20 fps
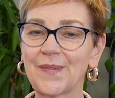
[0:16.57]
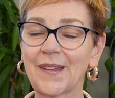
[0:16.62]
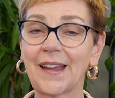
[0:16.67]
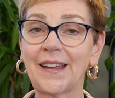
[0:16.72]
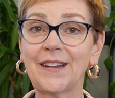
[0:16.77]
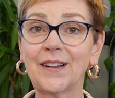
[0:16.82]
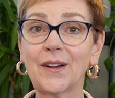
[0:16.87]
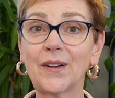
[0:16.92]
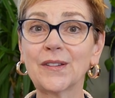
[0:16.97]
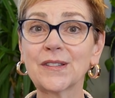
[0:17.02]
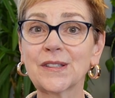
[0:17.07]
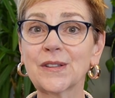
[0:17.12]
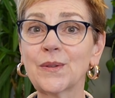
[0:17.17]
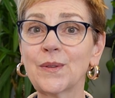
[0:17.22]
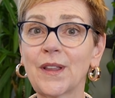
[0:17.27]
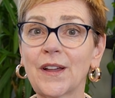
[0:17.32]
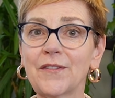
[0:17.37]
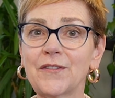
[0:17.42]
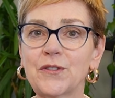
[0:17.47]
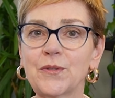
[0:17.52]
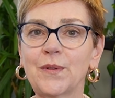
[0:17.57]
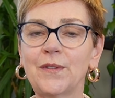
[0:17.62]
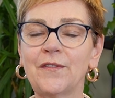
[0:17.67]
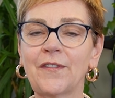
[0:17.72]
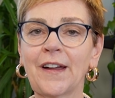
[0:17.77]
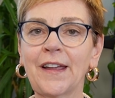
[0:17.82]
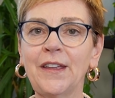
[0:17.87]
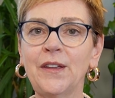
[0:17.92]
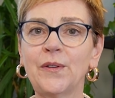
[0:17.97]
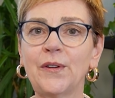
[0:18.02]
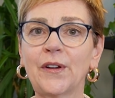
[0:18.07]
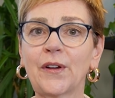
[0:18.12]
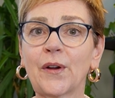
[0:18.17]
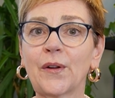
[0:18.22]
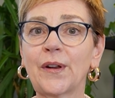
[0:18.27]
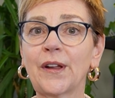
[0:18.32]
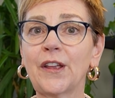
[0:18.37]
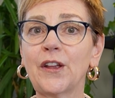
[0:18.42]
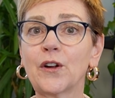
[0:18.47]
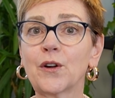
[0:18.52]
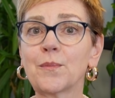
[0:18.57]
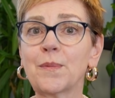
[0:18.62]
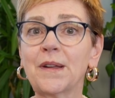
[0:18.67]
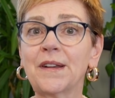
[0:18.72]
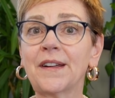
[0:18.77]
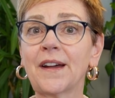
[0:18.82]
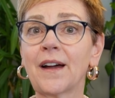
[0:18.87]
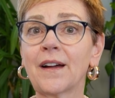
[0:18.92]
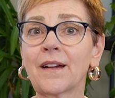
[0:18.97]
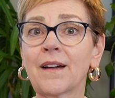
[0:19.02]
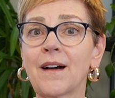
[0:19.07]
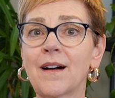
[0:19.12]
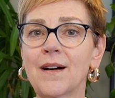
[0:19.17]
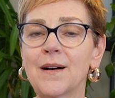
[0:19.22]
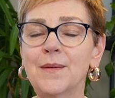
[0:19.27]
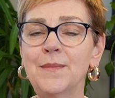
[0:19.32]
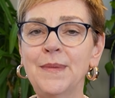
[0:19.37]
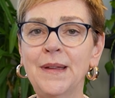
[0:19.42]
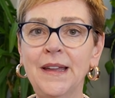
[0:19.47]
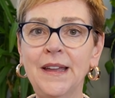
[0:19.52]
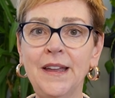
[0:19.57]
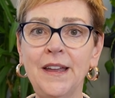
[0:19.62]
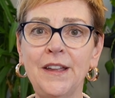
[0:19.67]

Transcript: I'd also love to invite you to go to yerbba.com